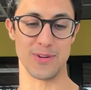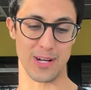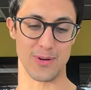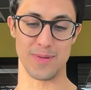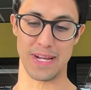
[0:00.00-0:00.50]
or he'll
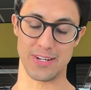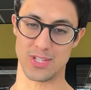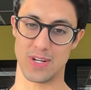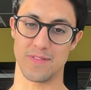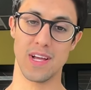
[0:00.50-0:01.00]
go to
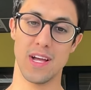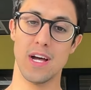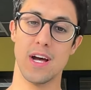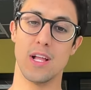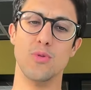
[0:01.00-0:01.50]
Microsoft.
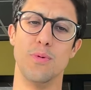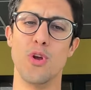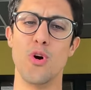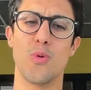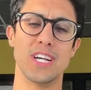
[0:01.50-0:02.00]
Lubo,
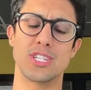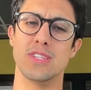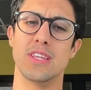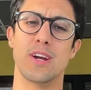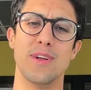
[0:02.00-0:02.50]
no
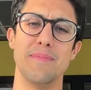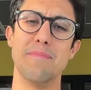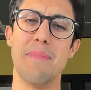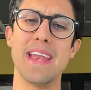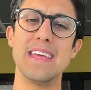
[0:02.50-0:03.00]
question. There are going to be
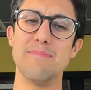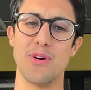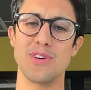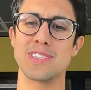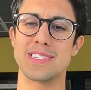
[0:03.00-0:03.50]
many
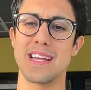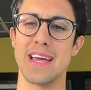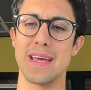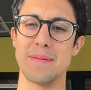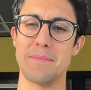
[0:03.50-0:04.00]
books
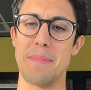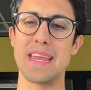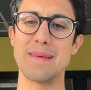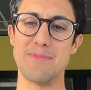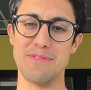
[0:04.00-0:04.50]
and
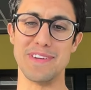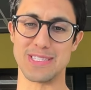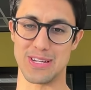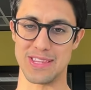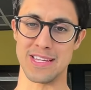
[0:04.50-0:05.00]
many
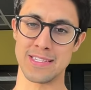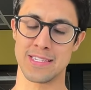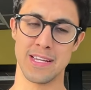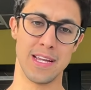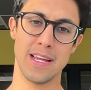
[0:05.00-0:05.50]
movies on
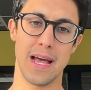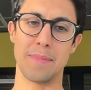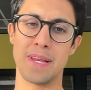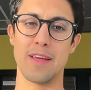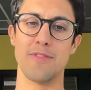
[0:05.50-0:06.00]
this. I
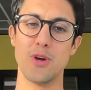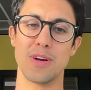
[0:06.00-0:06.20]
mean, if you